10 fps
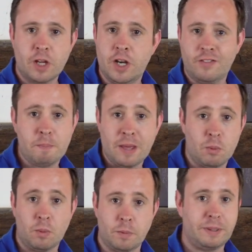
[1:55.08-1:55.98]
Another big
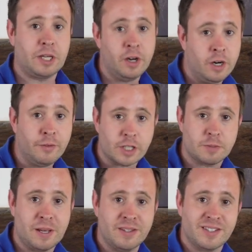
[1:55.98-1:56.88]
one would be car
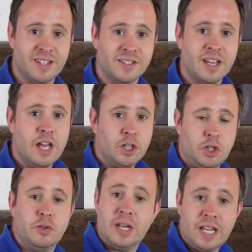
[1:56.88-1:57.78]
expenses. Do
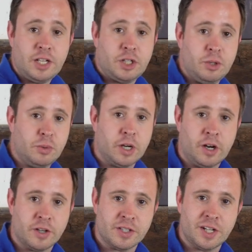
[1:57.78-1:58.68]
you need 2
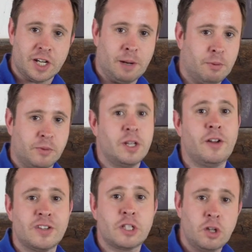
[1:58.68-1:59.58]
cars in a couple? You know,
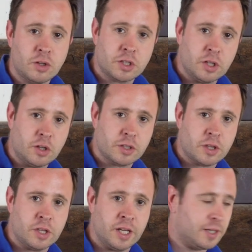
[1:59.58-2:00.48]
there's lots and lots of
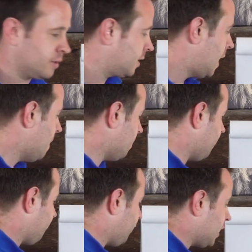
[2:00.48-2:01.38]
things.
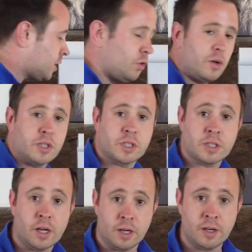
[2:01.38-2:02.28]
But first of all, it
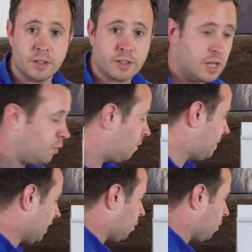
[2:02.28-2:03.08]
starts with being